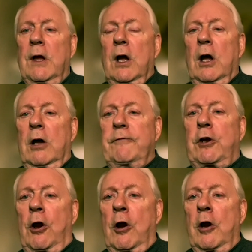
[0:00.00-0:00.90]
of
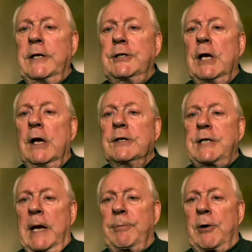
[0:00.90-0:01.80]
courage,
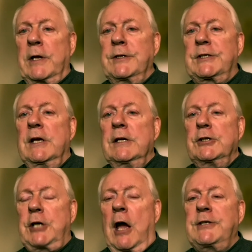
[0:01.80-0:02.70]
temperance,
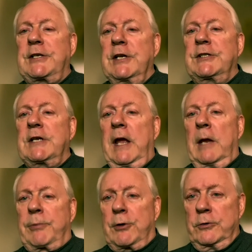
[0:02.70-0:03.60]
justice,
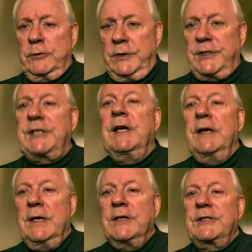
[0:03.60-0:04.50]
and prudence.
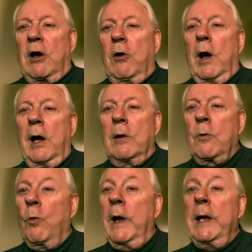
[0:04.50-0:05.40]
So
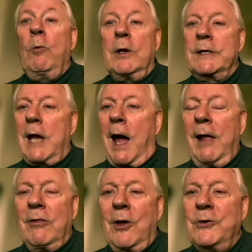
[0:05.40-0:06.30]
we will
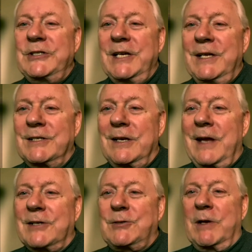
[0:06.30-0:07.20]
dial those in to
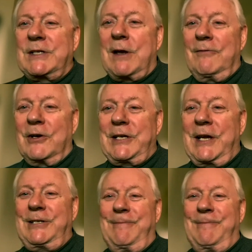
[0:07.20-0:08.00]
next week's conversation.